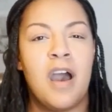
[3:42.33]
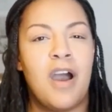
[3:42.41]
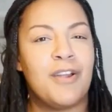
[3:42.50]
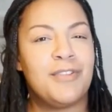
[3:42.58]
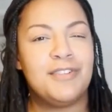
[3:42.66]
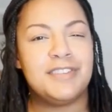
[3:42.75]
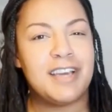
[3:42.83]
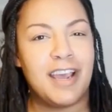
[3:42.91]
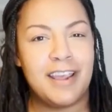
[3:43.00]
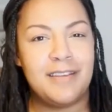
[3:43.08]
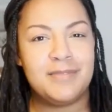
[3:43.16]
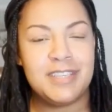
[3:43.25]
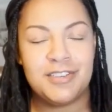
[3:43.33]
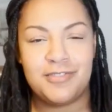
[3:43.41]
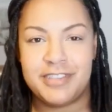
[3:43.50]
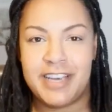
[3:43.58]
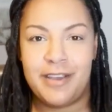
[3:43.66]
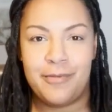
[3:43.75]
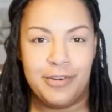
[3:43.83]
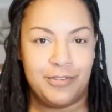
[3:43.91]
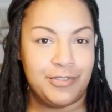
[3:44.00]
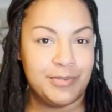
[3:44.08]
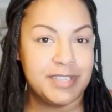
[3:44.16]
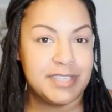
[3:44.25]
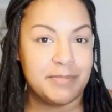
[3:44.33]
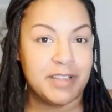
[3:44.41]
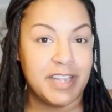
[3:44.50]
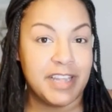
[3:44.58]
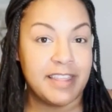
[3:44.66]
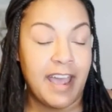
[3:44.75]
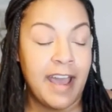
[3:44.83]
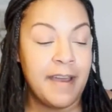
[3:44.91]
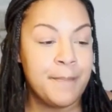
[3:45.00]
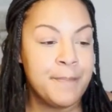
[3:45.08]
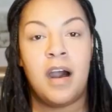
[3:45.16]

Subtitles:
Are there times in your day when you're doing something like that?